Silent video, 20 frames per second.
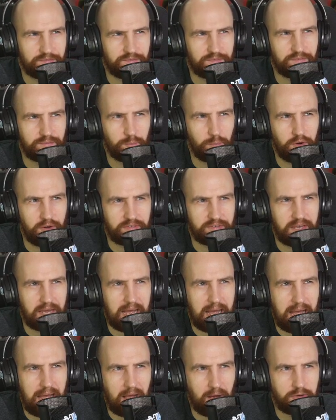works
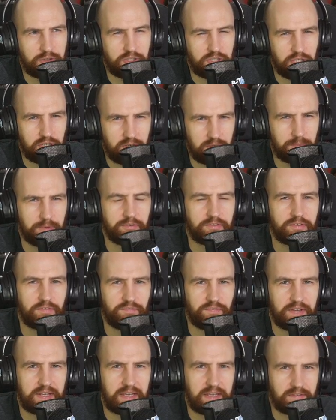out how durable
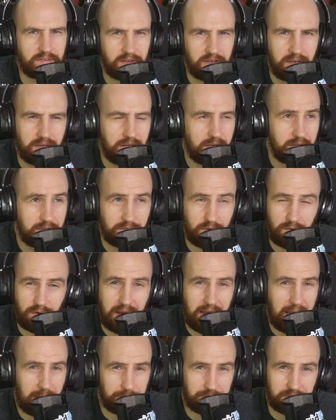something is. So
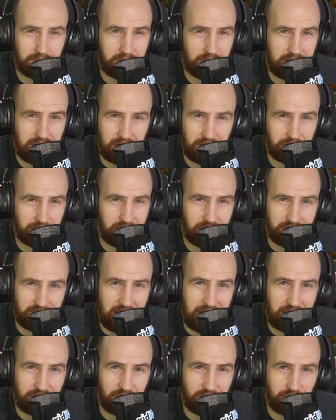absolutely, I don't think
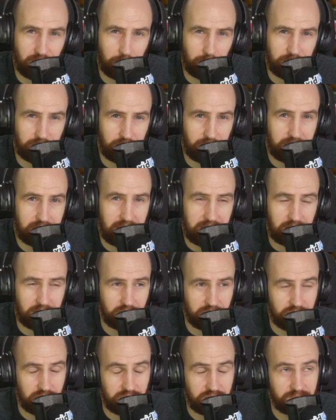there's anything wrong with doing that.
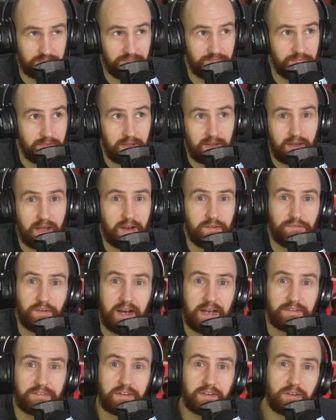You're just
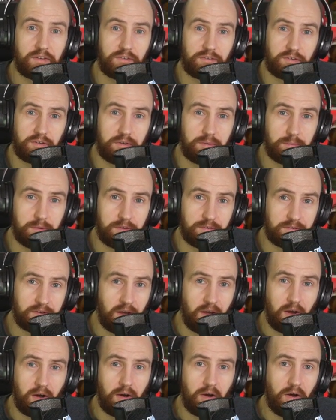advising consumers
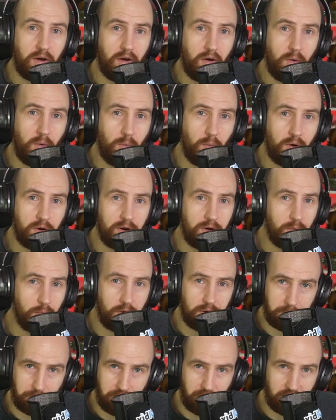on what a,
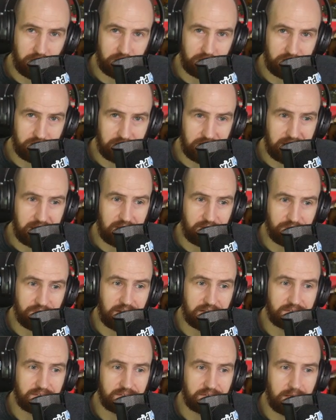what a product is like, if
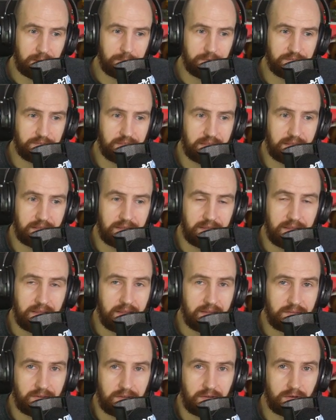that's the type of thing
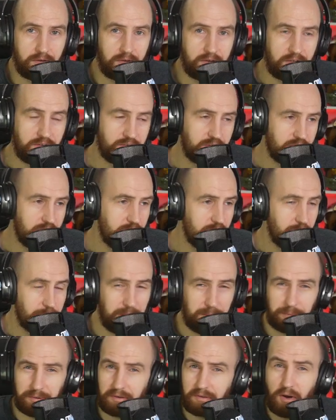that you're looking to do. And
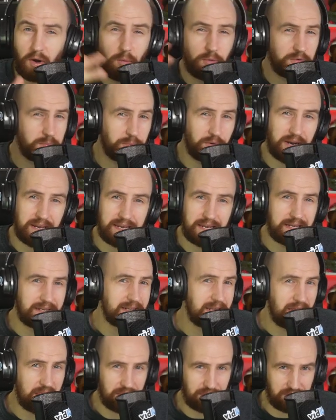people are always breaking
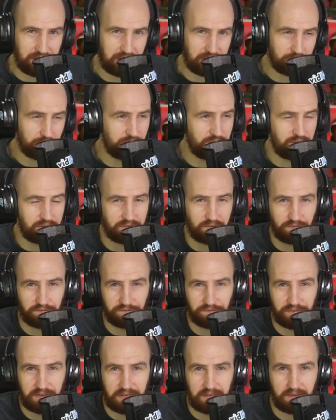down things, whether it's a
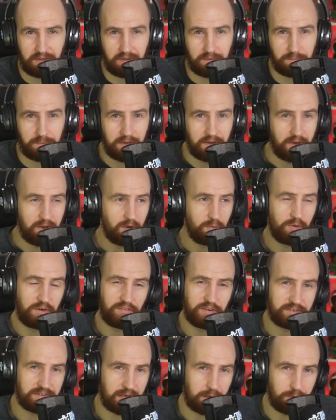film,
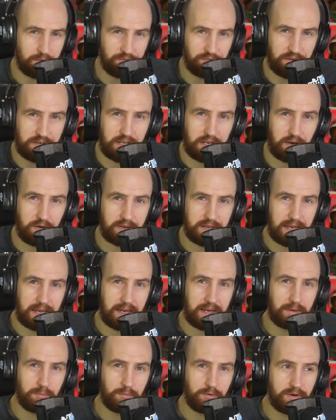whether it's how a video
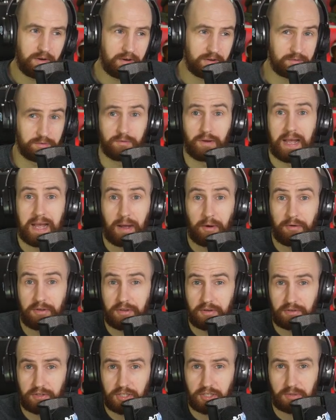game works, how
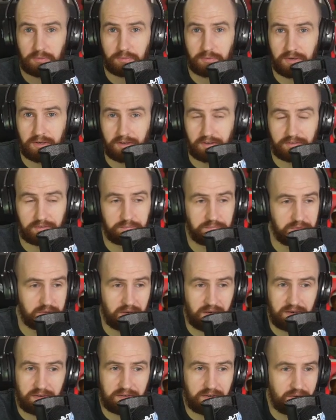YouTube works.
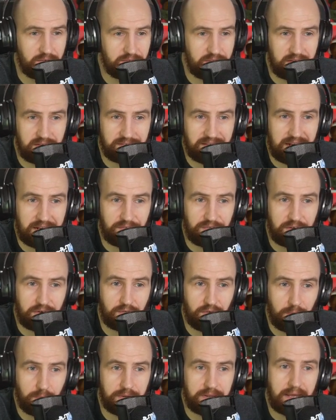So I don't think there's
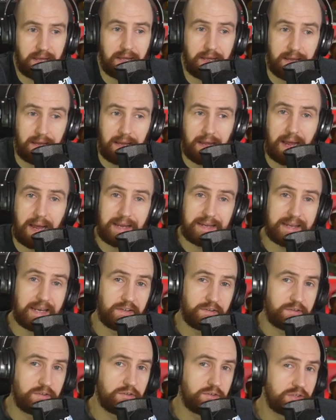anything wrong with that. I
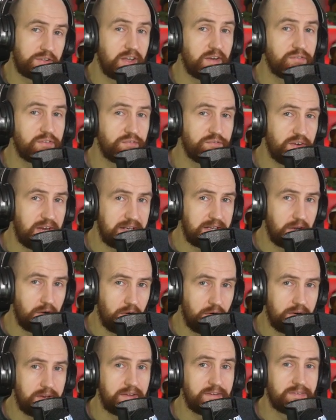guess you just have to find the
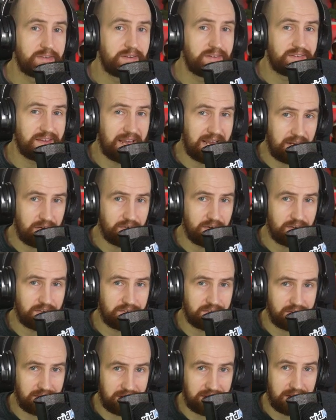audience that is
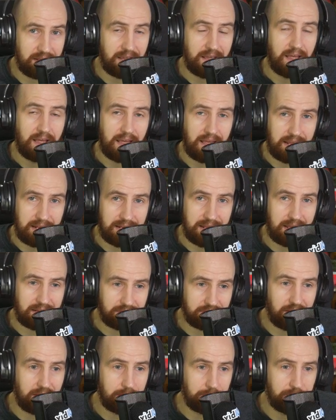interested in, in that
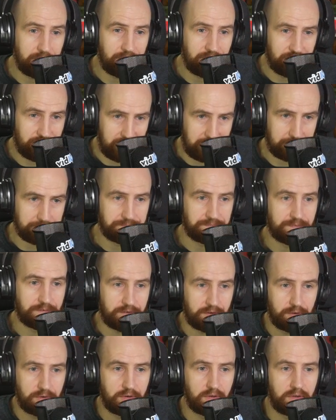type of thing.
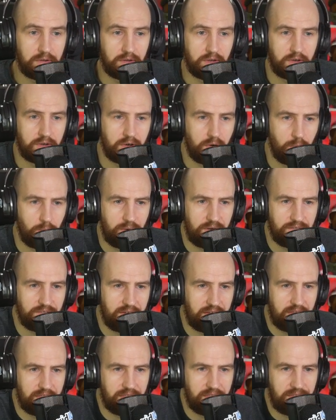So good luck with
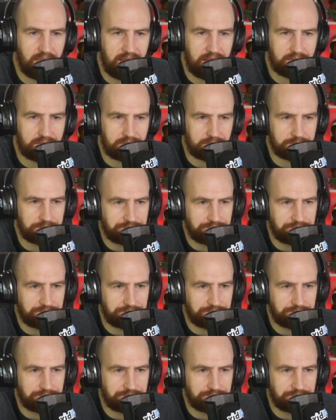that.